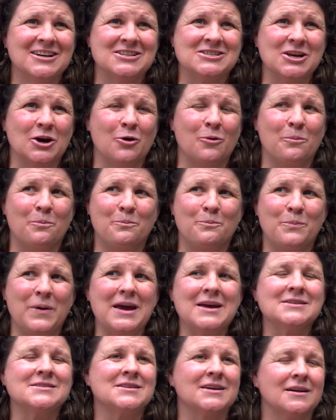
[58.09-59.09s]
So
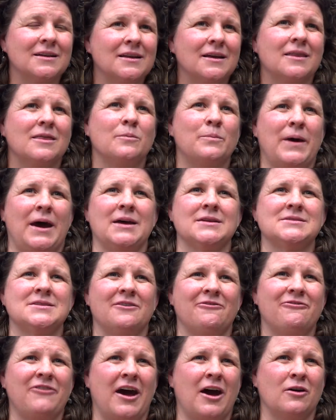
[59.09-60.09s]
basically, the bats
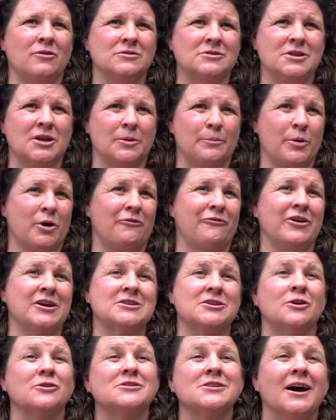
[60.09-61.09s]
have found their
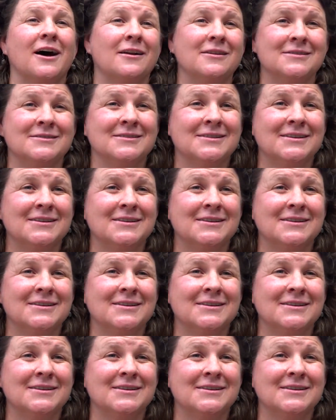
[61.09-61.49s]
perfect hotel.